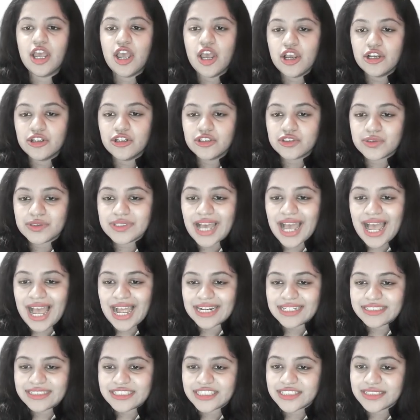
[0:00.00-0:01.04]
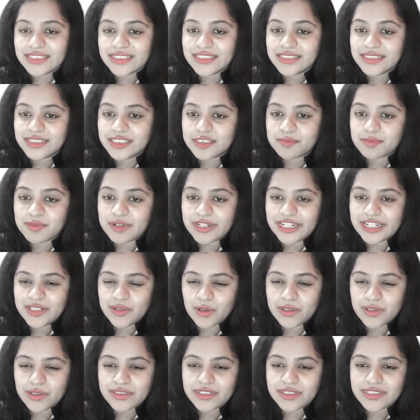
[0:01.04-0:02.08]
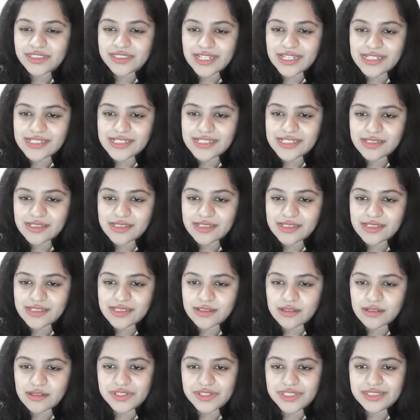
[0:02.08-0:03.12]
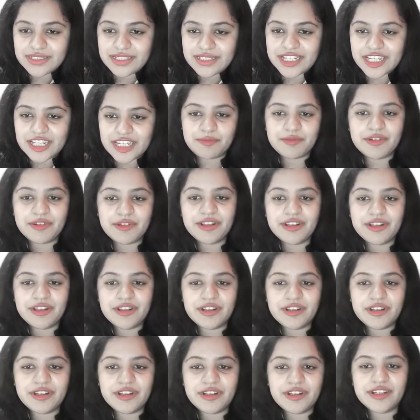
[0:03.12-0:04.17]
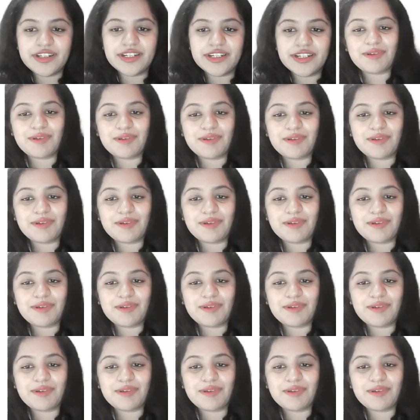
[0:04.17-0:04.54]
So the antigen is displayed on the cell surface where they can be recognized by the